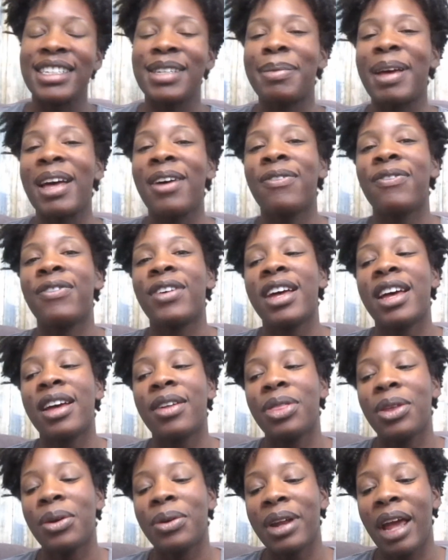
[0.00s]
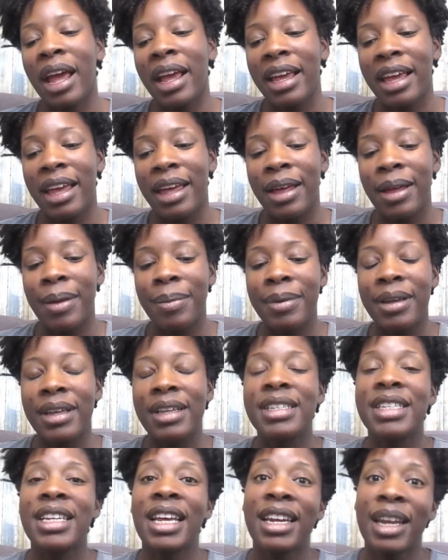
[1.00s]
about five thirty a m
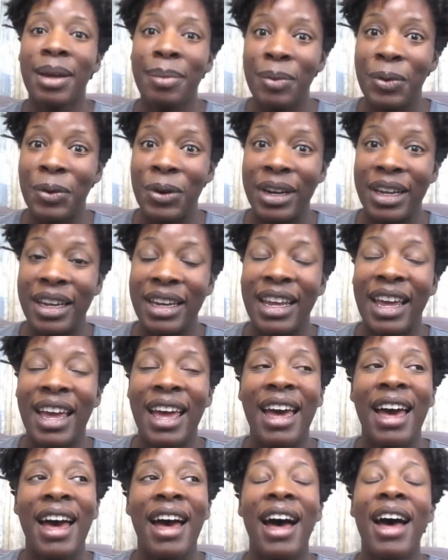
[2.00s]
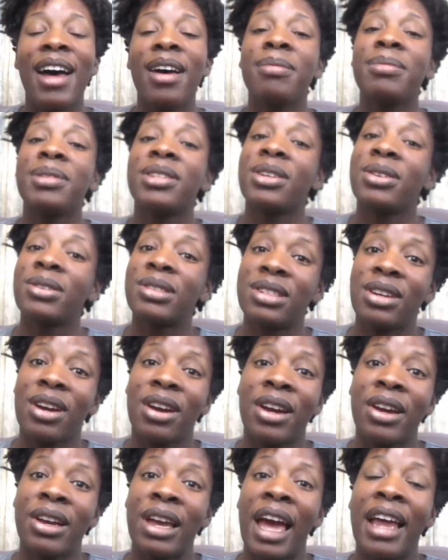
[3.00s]
Sunday morning. I am so
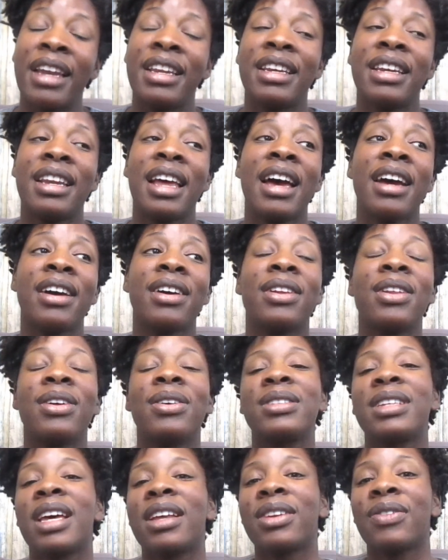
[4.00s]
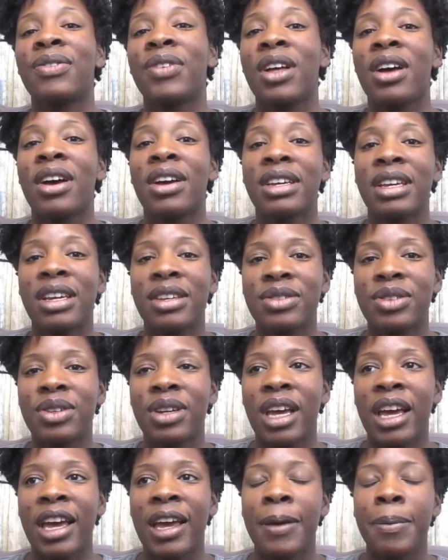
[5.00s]
sorry I did not close out the vlog
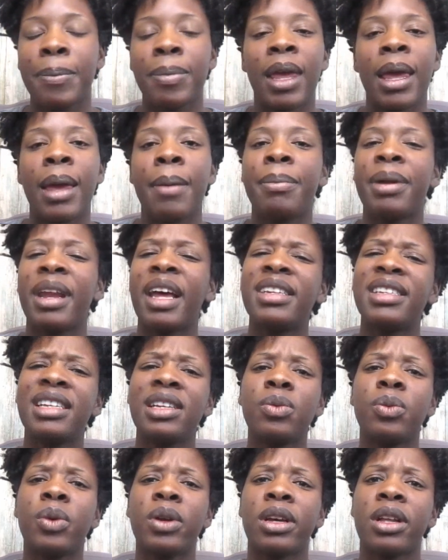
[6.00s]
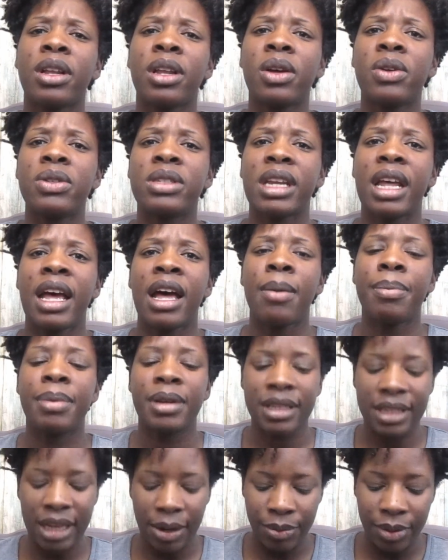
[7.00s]
yesterday, but I didn't want to close it out
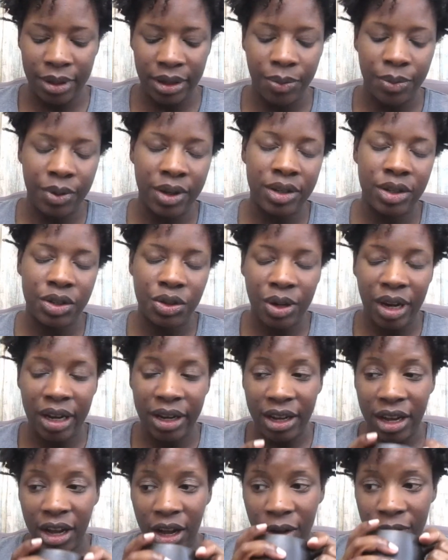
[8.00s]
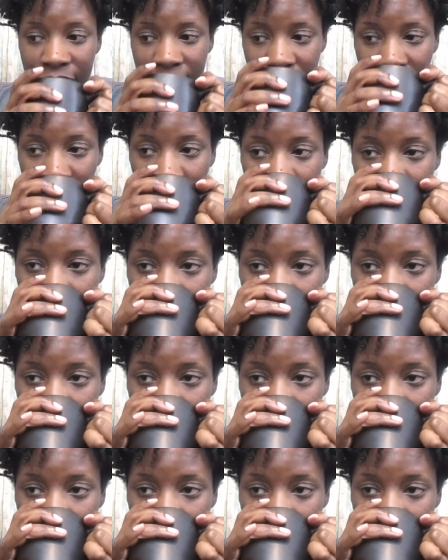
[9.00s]
because I really wanted to try the coffee,